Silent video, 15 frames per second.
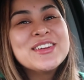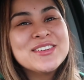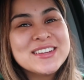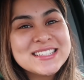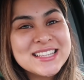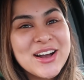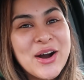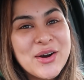there
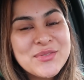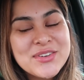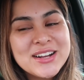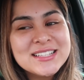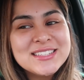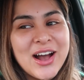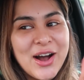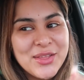is a Home
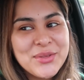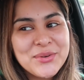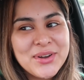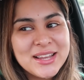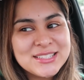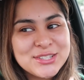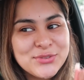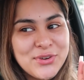Goods on the
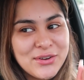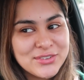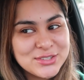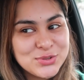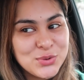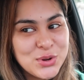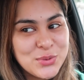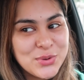way to Forever
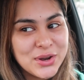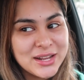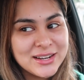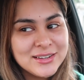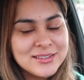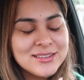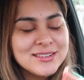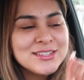
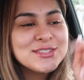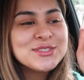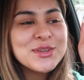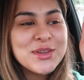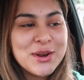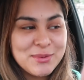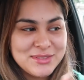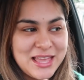21. So
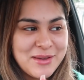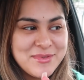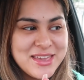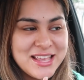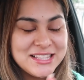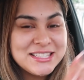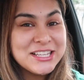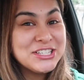you know what that
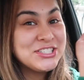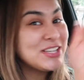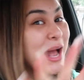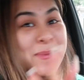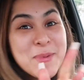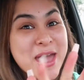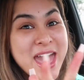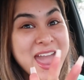means,
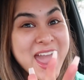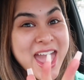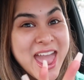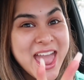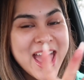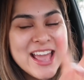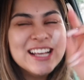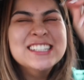
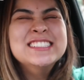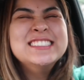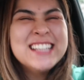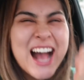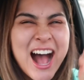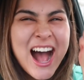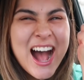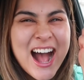shopping!
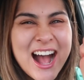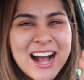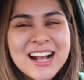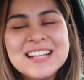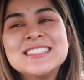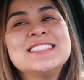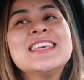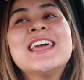
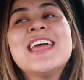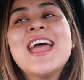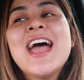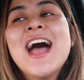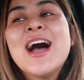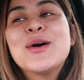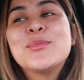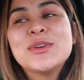Yes!
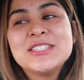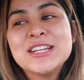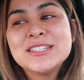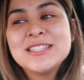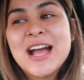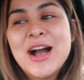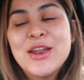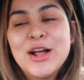We
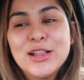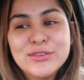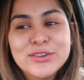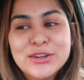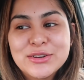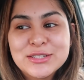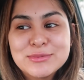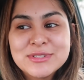took down all of
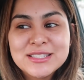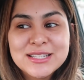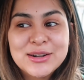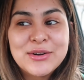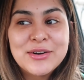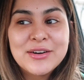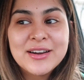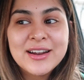our Christmas
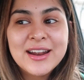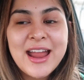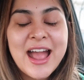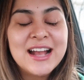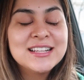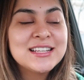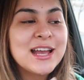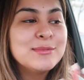decor
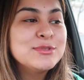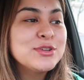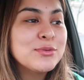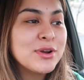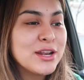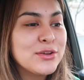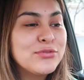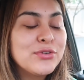and I'm
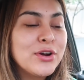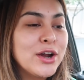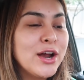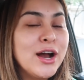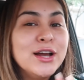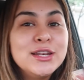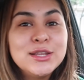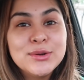so ready for
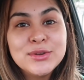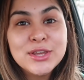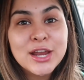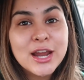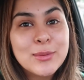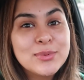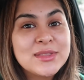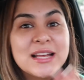a new
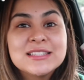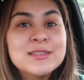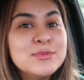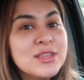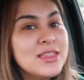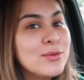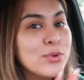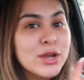year, but that's
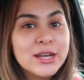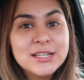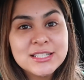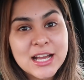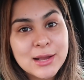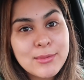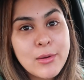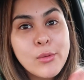something that we're gonna
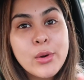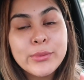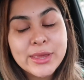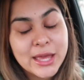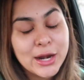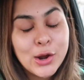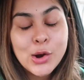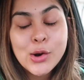talk about when
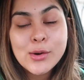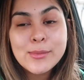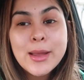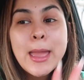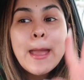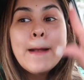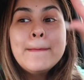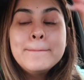we get home.
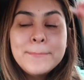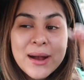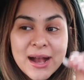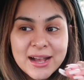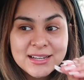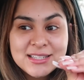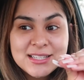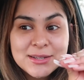
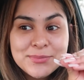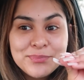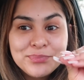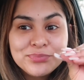But